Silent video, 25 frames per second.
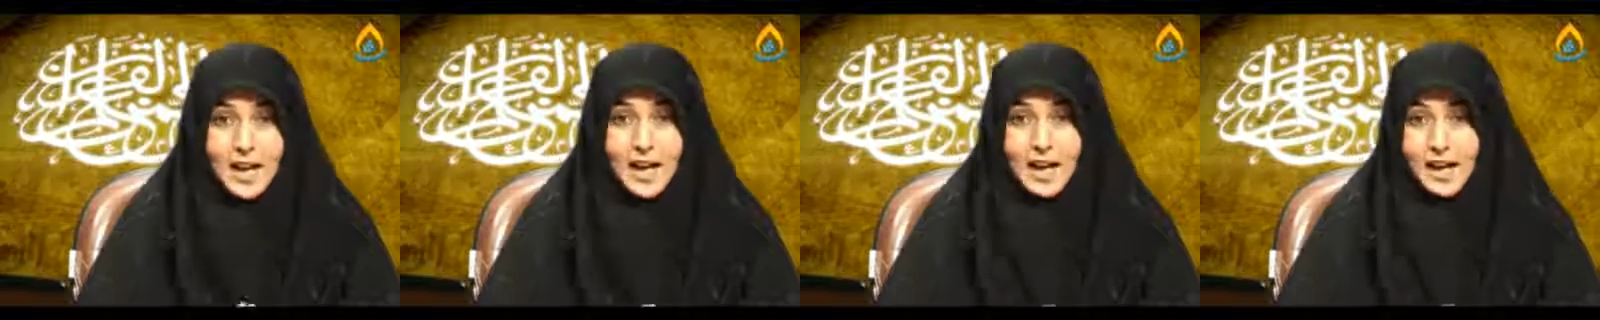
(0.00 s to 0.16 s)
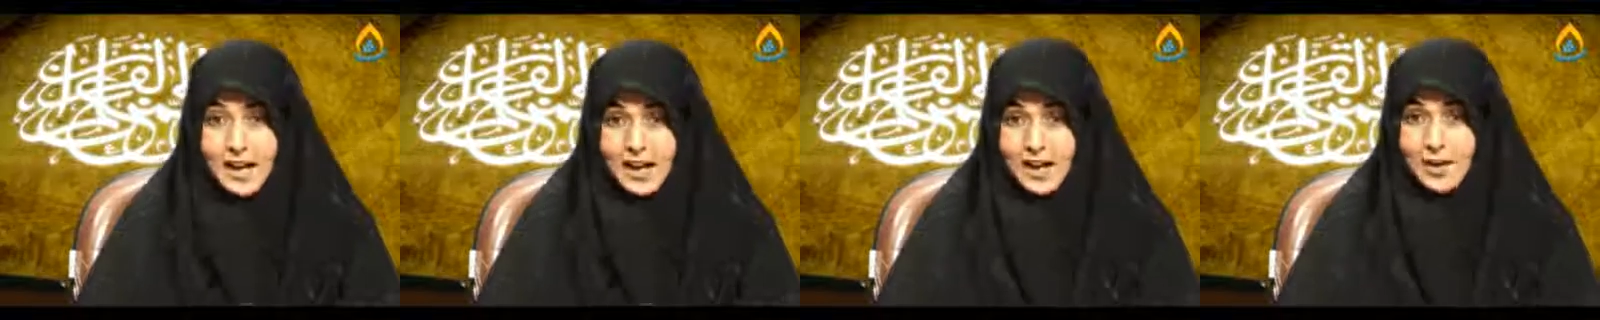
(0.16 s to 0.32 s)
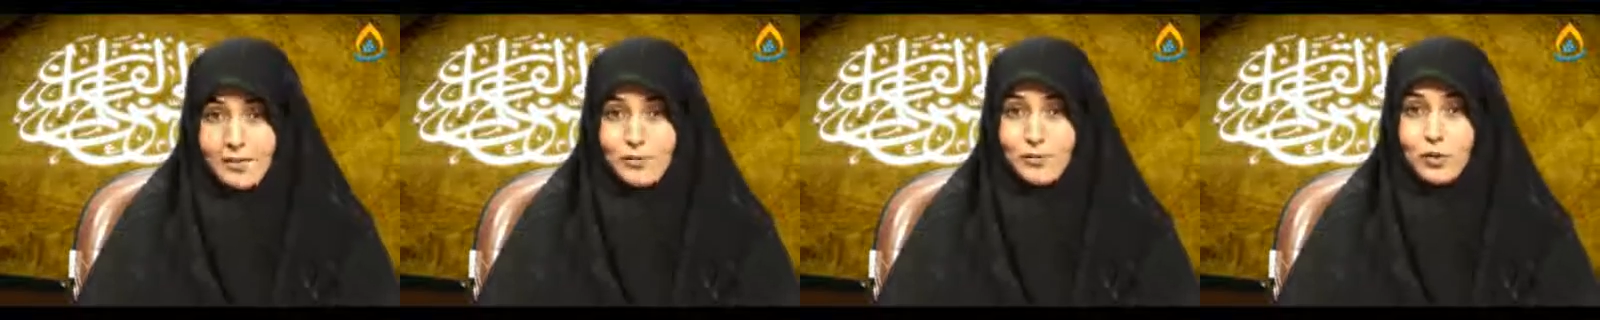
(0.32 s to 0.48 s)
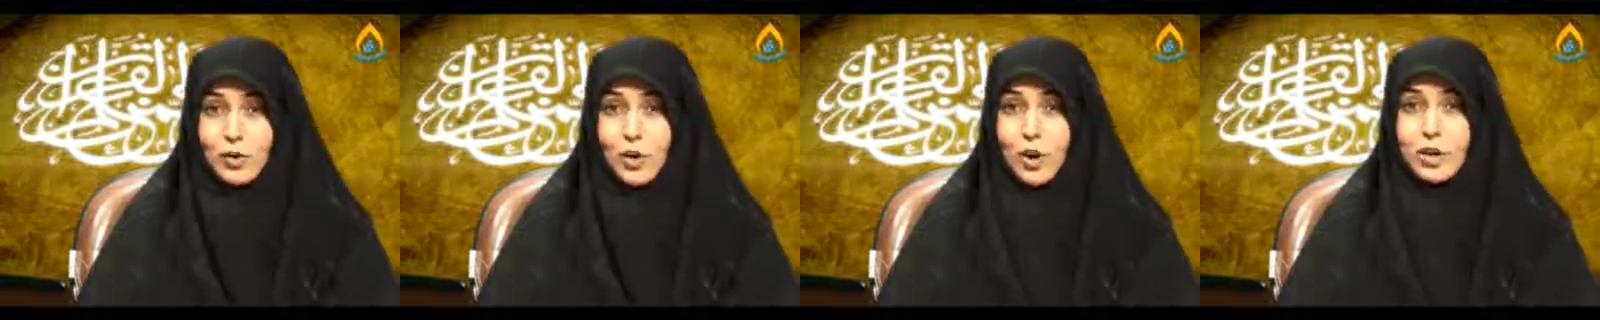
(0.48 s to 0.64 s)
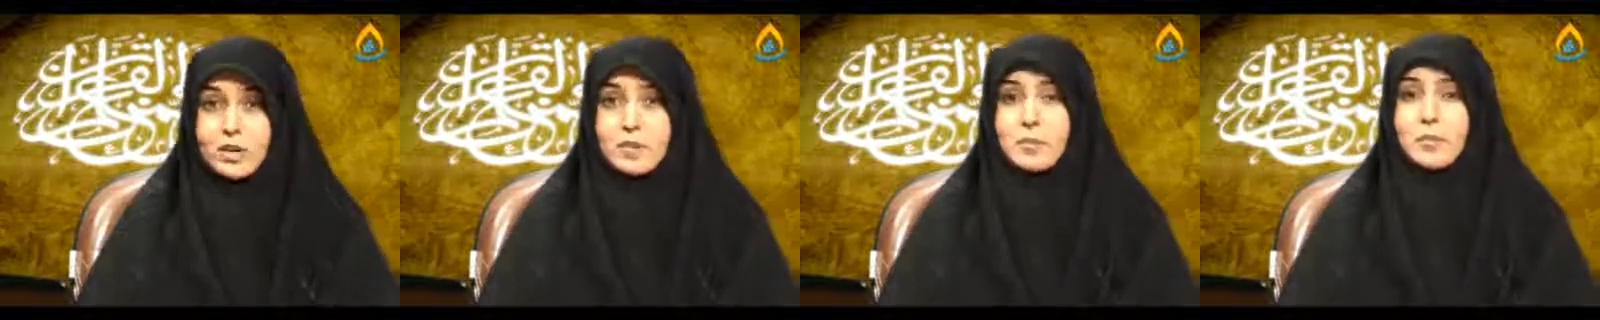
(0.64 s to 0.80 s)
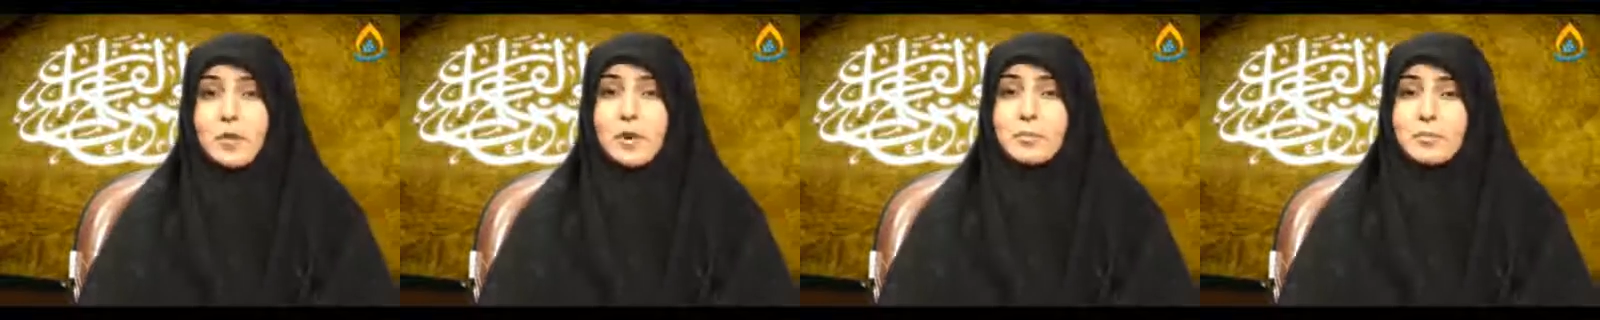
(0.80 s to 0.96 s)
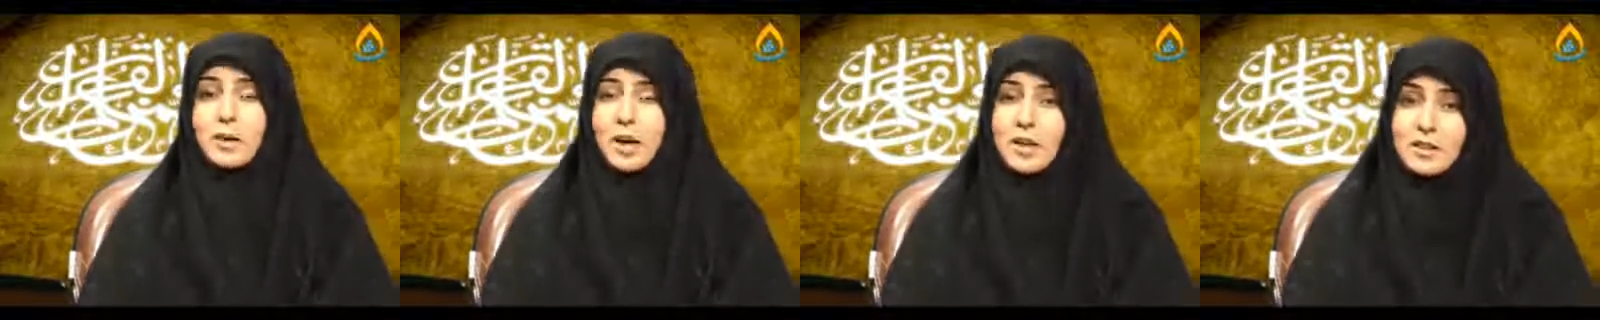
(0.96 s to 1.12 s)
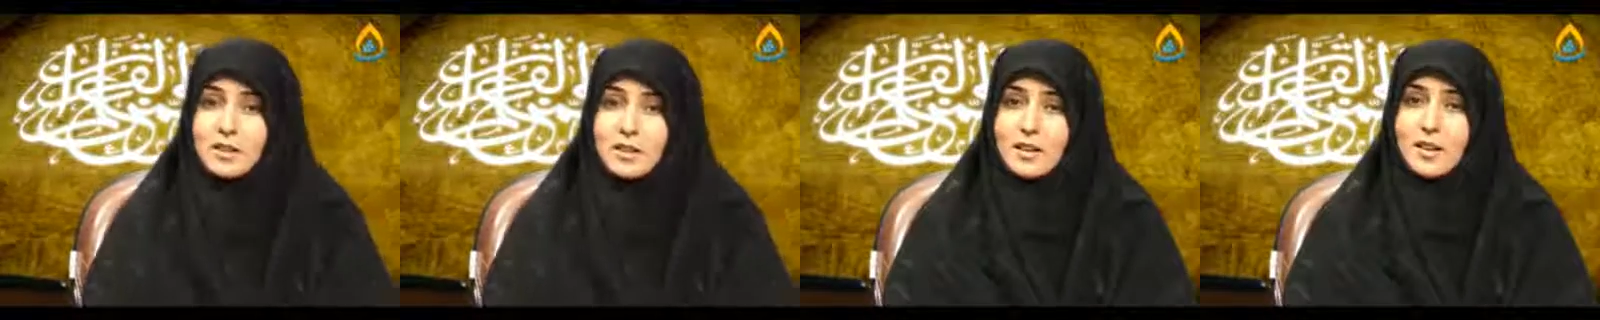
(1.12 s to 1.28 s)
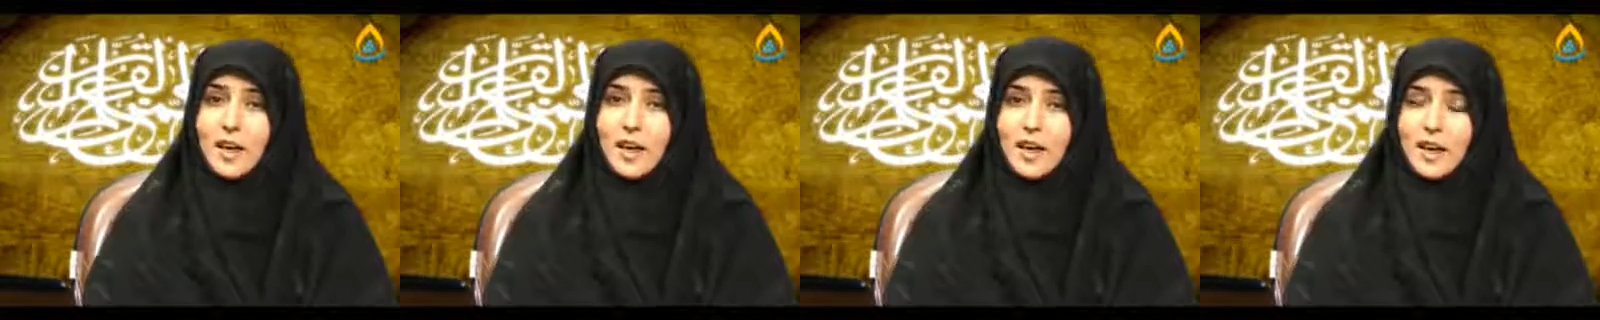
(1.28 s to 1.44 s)
I have got from
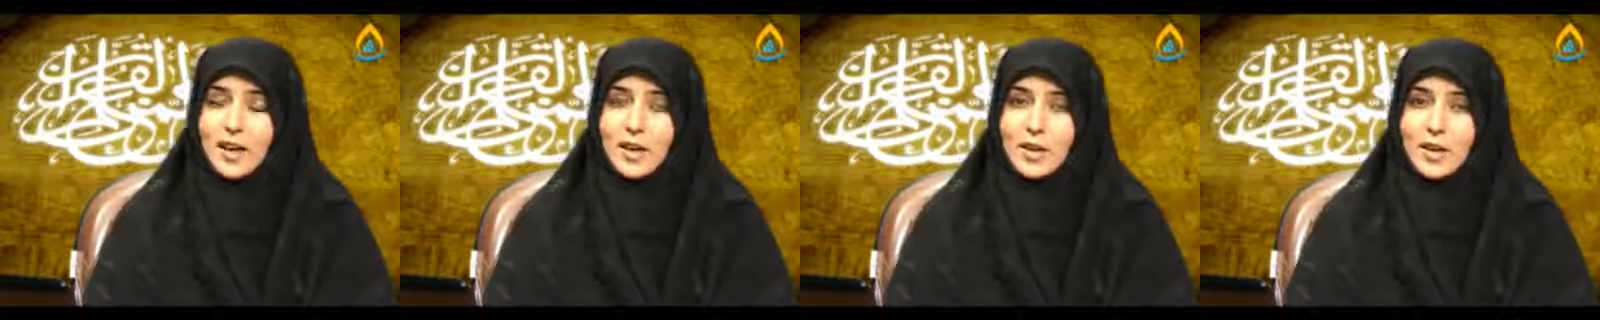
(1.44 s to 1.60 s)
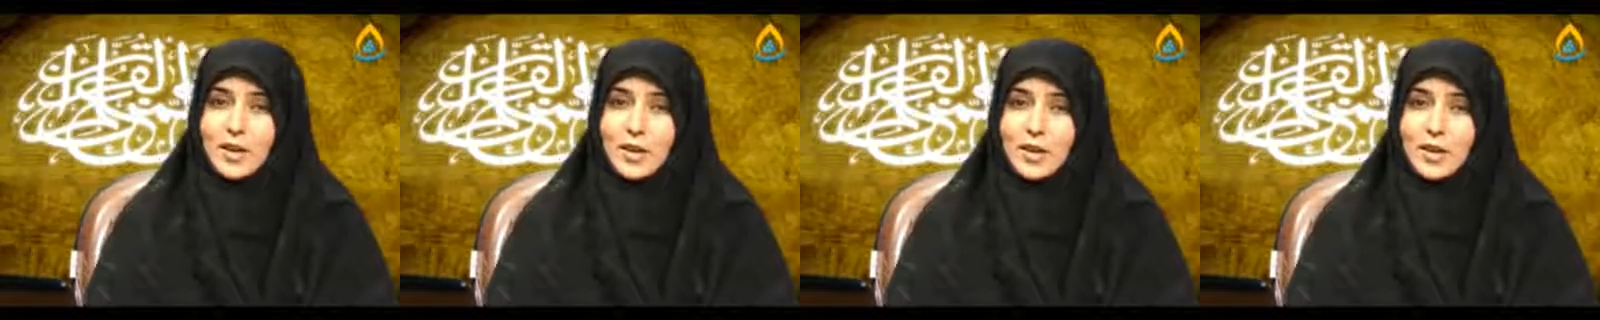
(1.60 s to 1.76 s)
Allah?